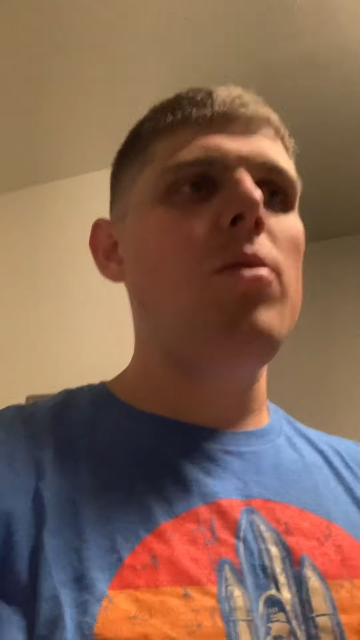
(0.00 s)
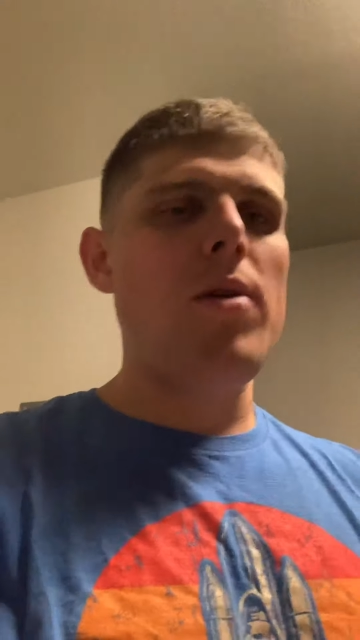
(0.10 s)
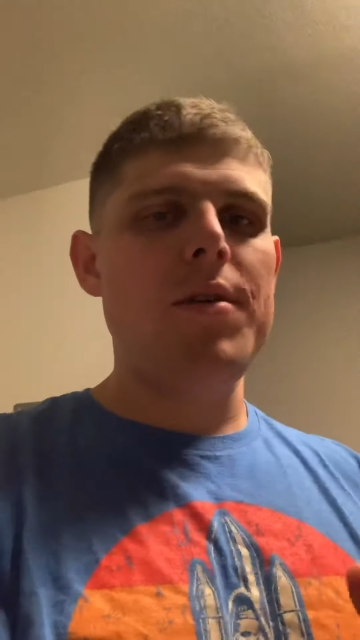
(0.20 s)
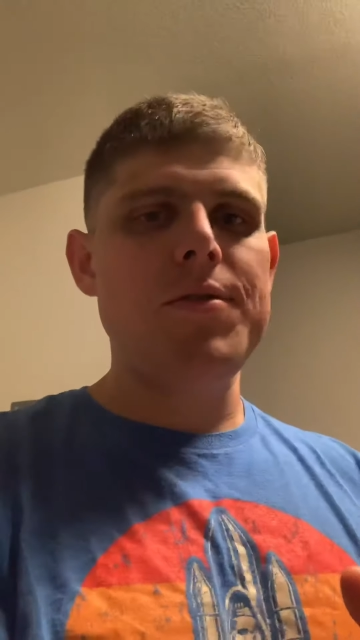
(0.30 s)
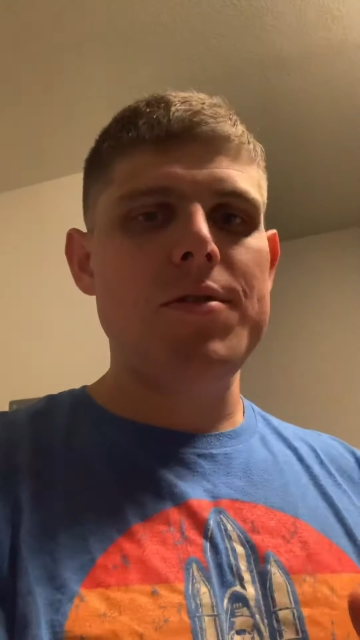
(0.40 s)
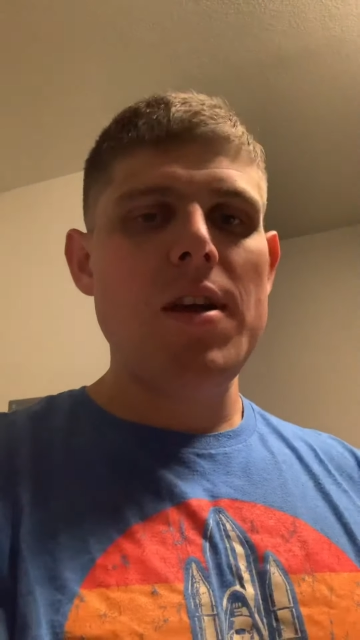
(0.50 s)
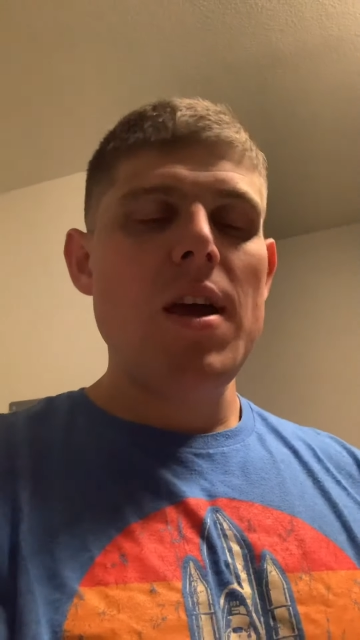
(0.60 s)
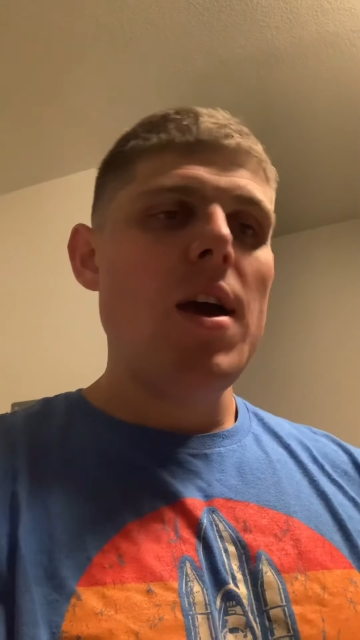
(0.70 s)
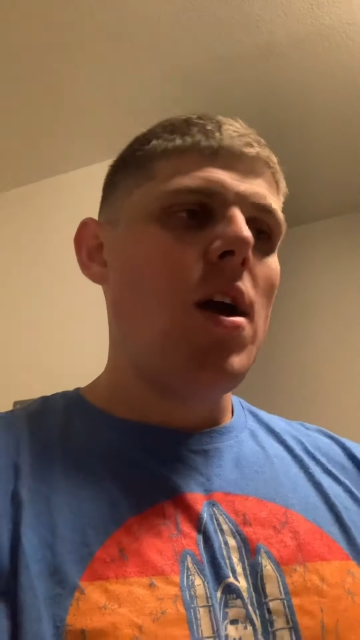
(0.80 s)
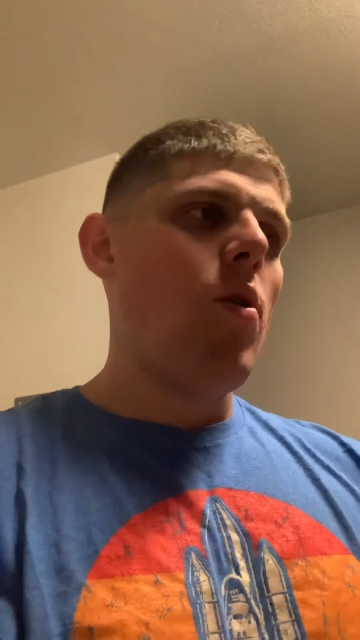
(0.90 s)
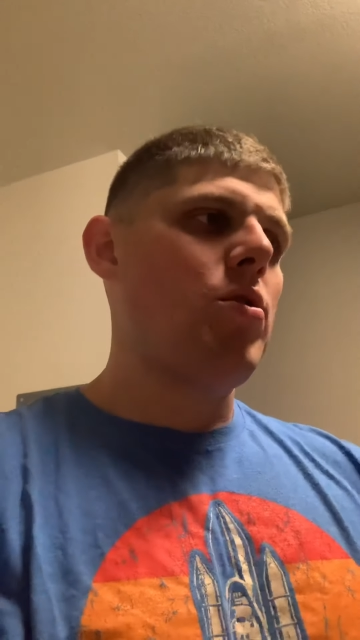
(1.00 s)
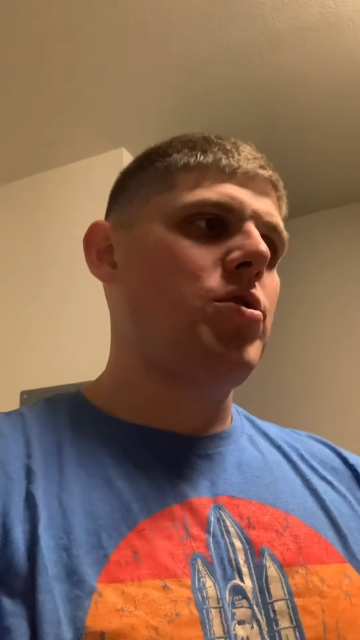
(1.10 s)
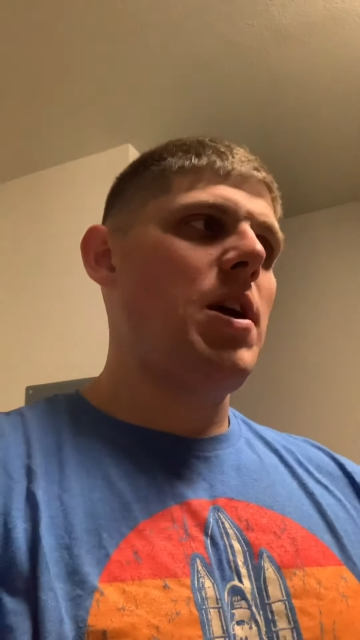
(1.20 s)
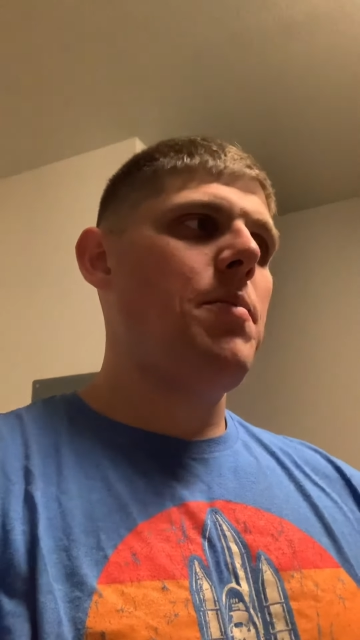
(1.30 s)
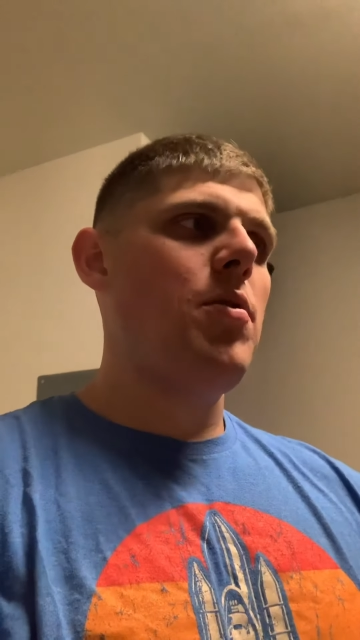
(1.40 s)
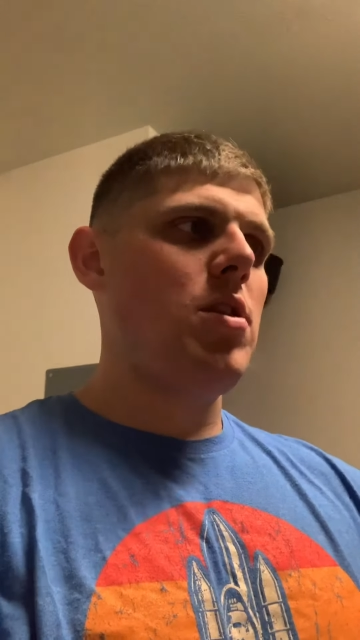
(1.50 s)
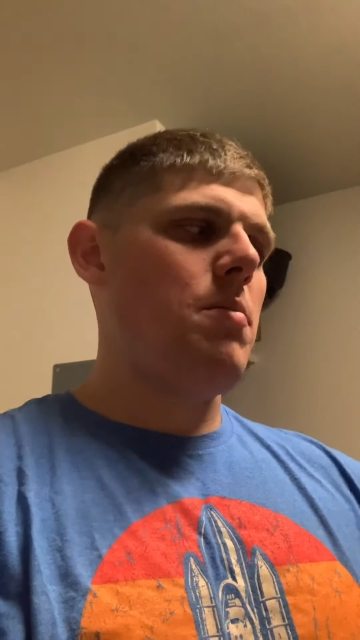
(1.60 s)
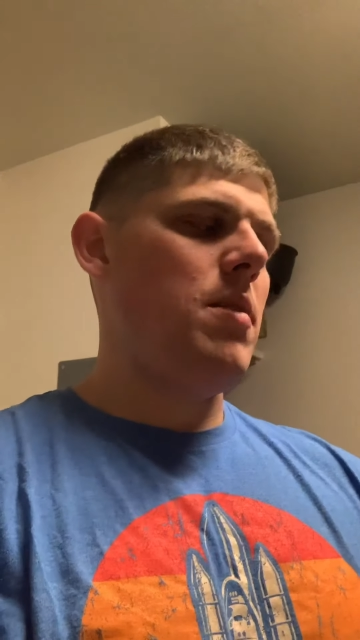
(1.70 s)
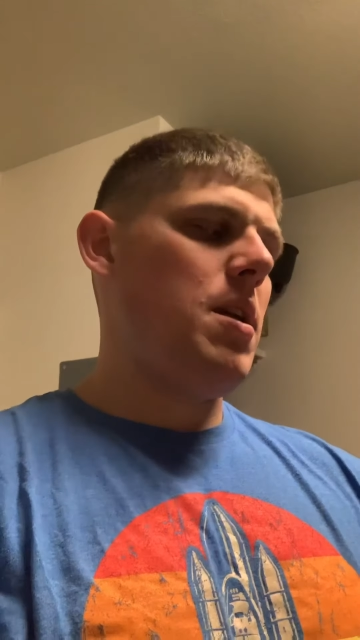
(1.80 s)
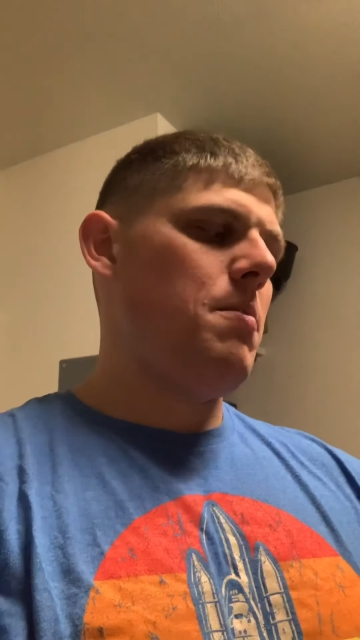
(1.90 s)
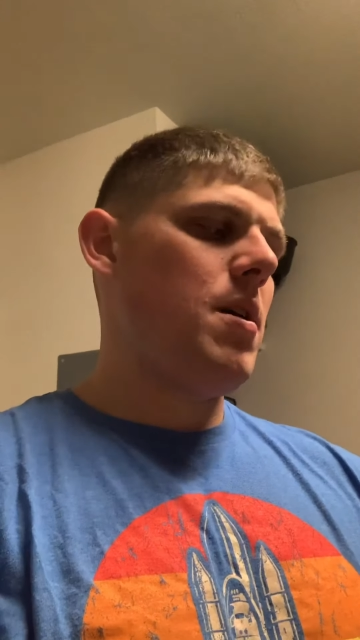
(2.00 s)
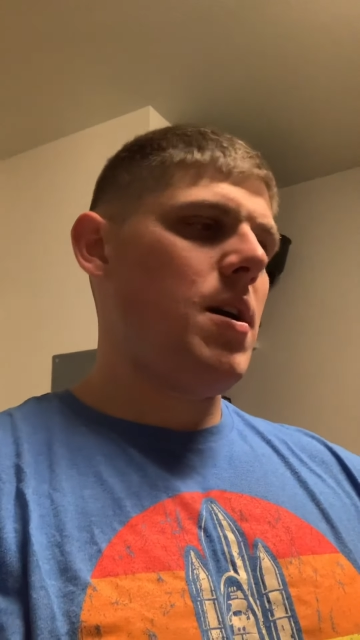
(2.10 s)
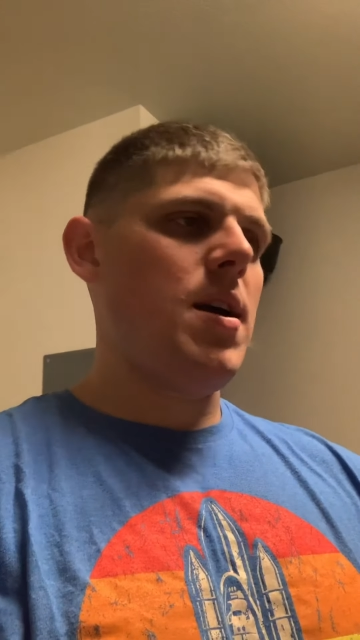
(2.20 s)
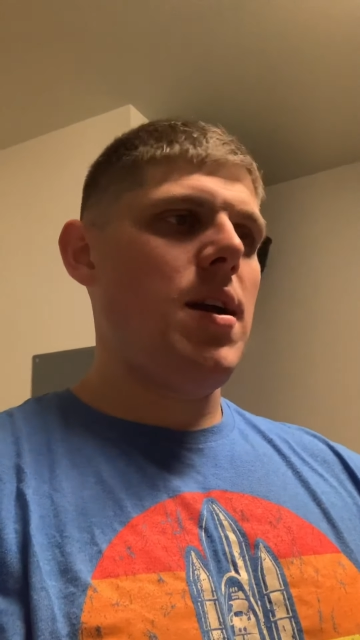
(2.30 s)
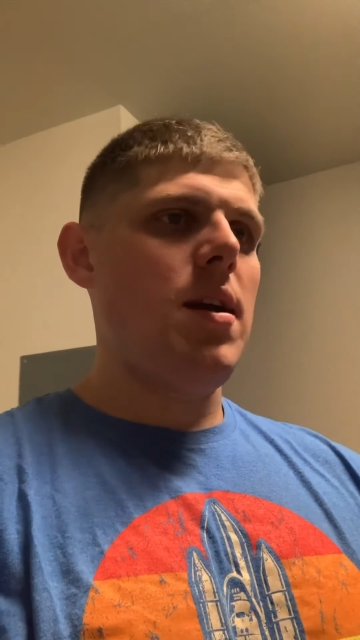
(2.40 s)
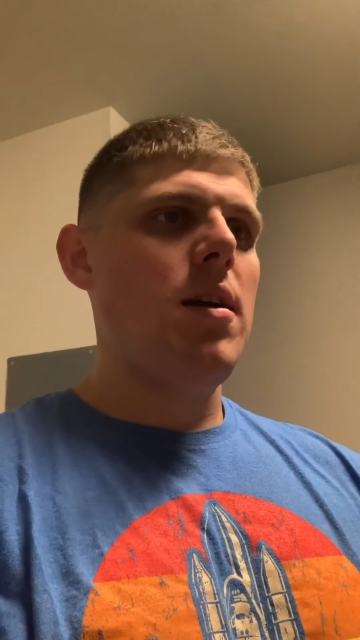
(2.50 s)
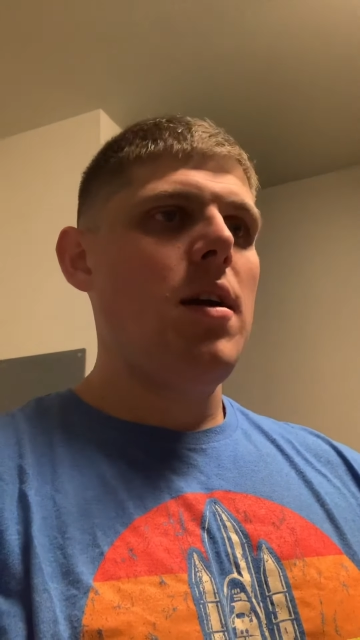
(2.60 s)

wells, or should I put them in my